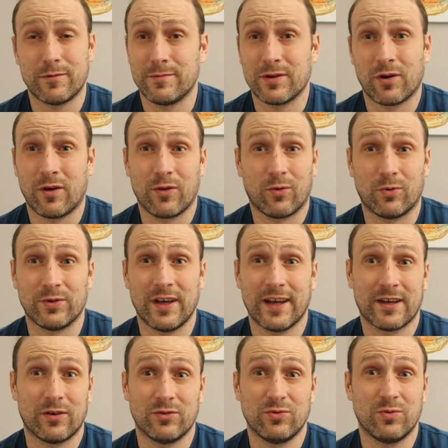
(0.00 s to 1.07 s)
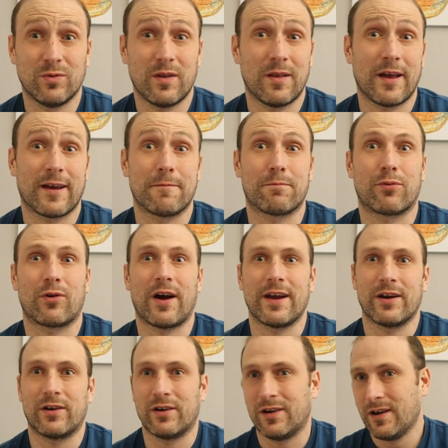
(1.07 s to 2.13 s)
be gone the whole day, I can't do like
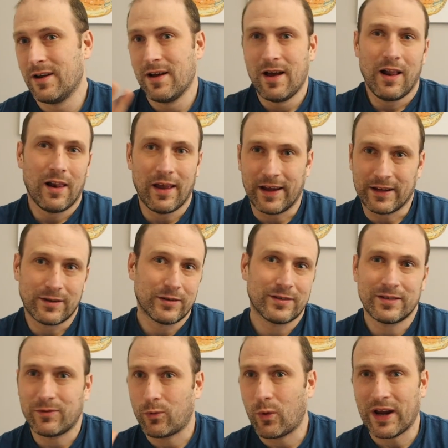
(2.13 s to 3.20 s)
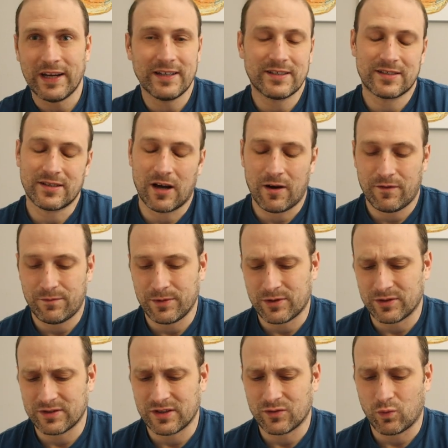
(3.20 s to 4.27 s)
prior like weight stuff
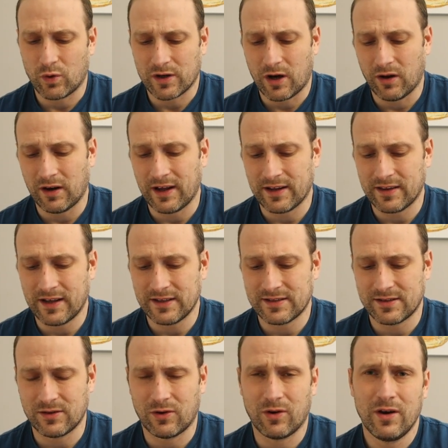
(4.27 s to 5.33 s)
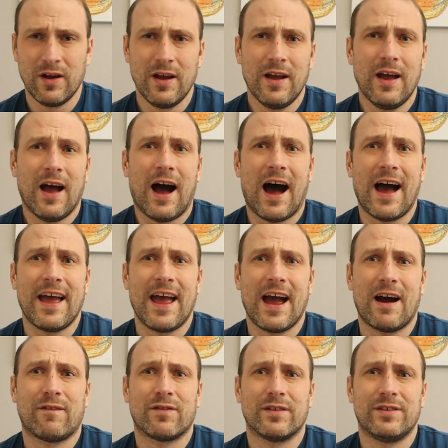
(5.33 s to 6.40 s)
because it doesn't work out like that. So I
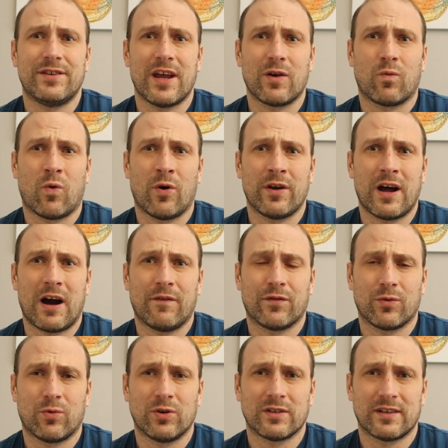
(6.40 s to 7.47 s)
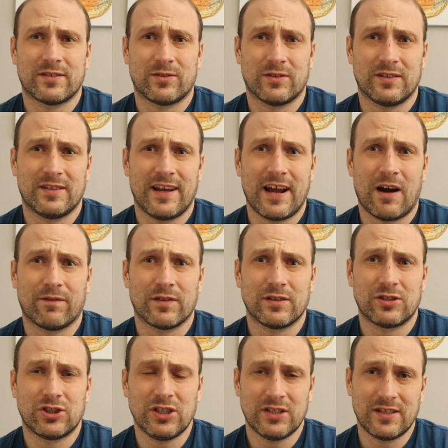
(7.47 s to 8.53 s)
have the day one afterwards. So the day after
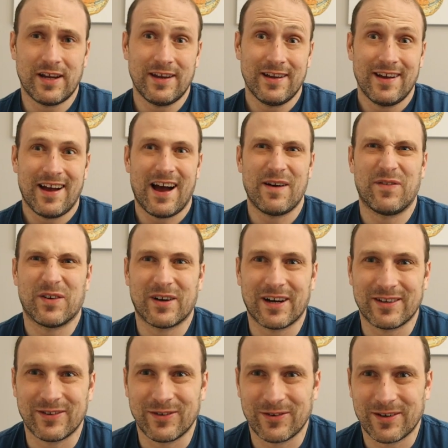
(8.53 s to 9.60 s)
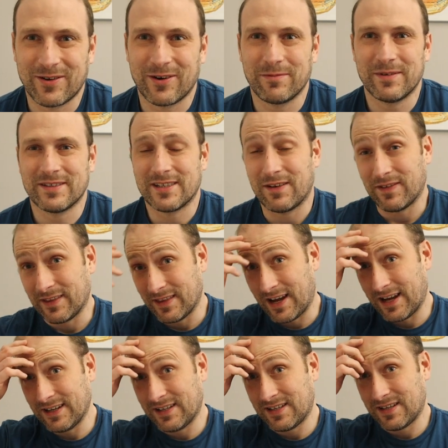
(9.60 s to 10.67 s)
the cheat day, I forgot to record myself at
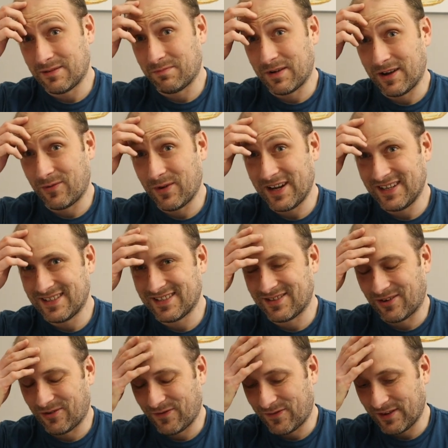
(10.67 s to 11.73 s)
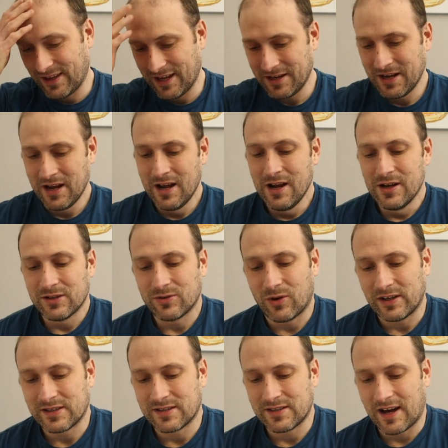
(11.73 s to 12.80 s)
night, my weight, sorry for that.
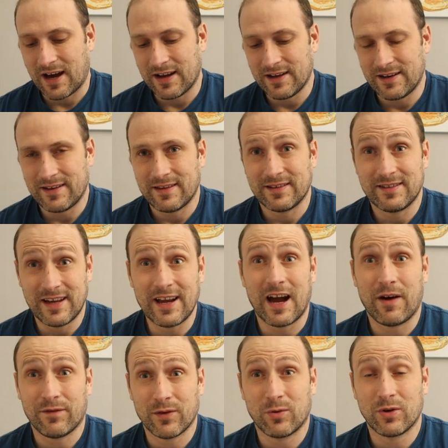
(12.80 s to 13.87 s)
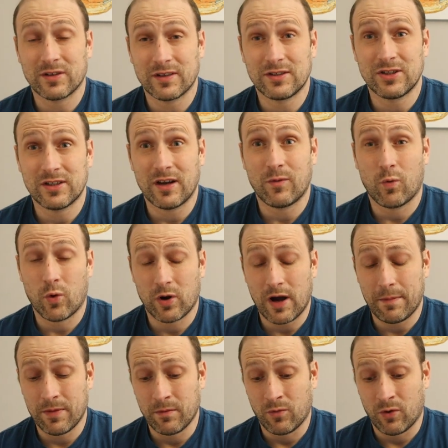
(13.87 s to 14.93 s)
So I started the day afterwards at cheat day. I woke
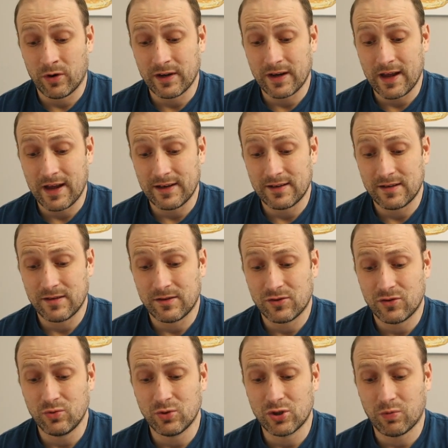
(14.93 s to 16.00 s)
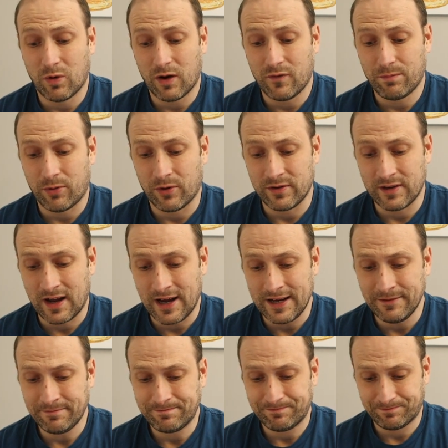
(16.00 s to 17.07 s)
up in the morning at
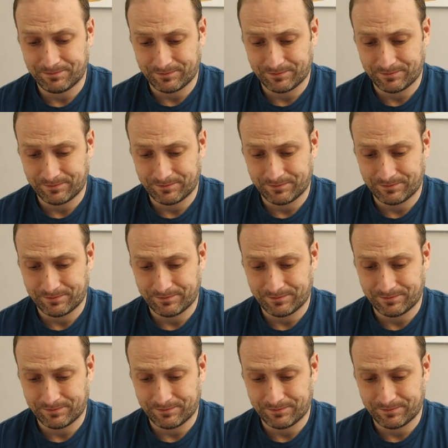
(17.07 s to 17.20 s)
212.9.